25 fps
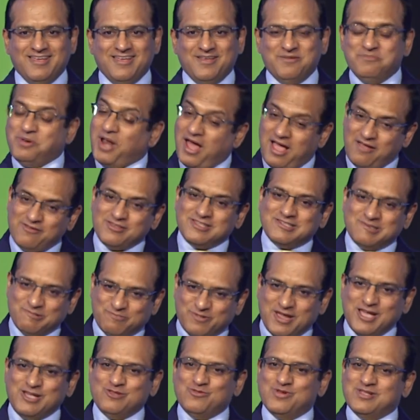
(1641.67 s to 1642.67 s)
But I was
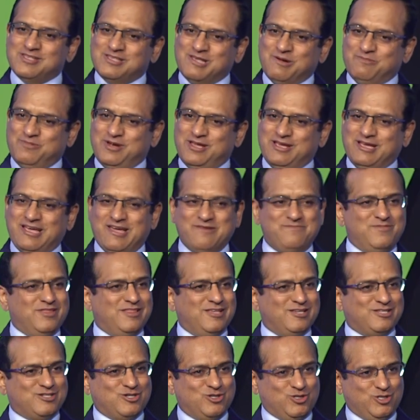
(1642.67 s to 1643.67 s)
surprised when somebody gave me the
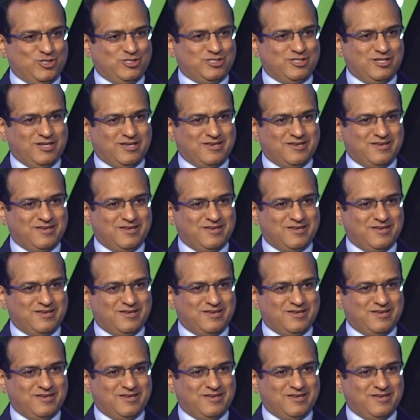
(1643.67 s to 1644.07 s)
statistic.